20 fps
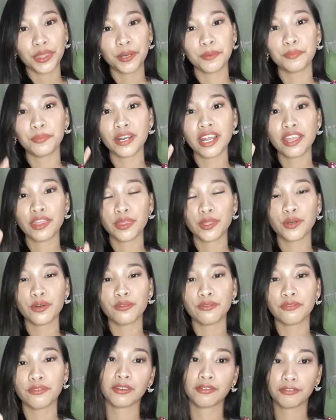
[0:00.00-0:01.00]
Number
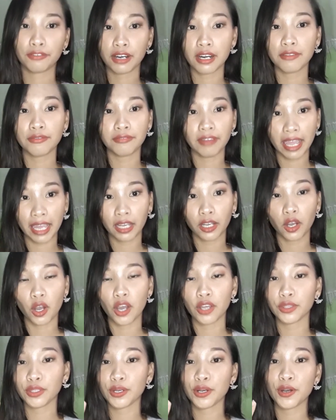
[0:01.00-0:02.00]
2, perfect
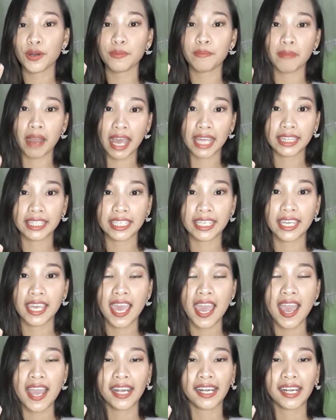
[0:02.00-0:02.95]
on-the-go body.